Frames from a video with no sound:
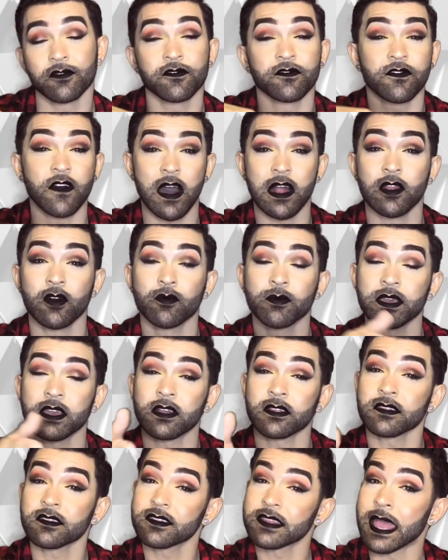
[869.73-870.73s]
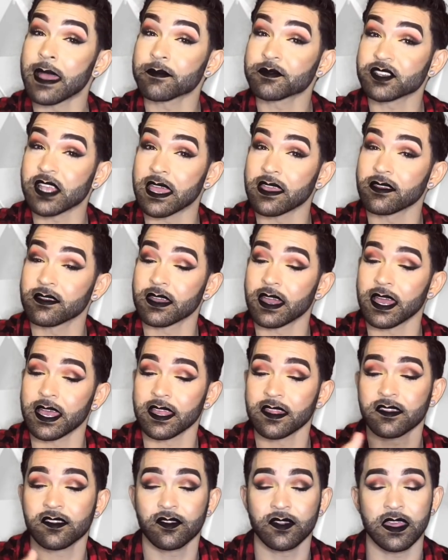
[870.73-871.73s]
Follow me on Snapchat, you
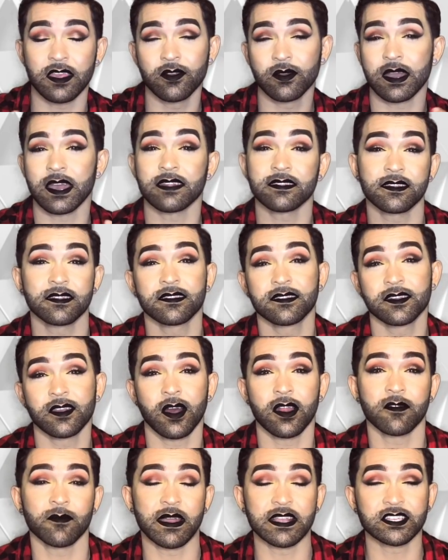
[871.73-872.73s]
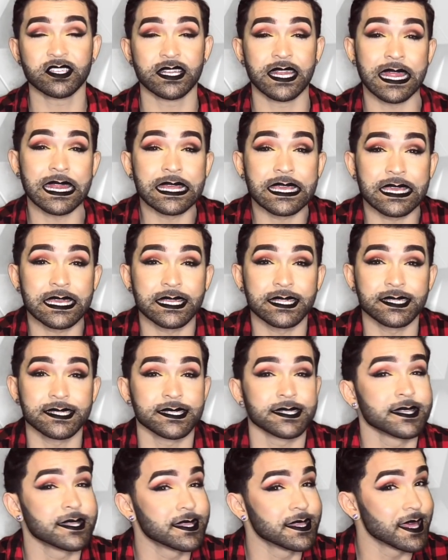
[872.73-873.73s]
guys, so that you guys can see all of my
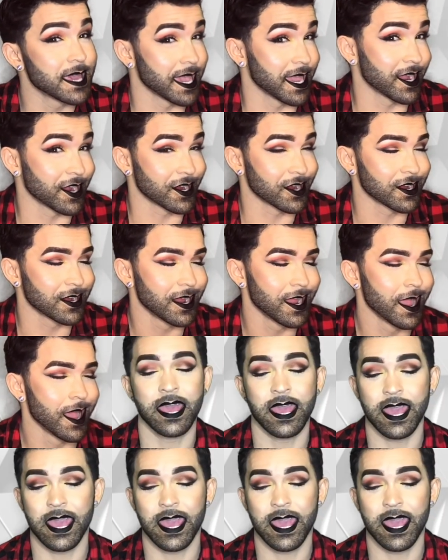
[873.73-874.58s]
shenanigans there.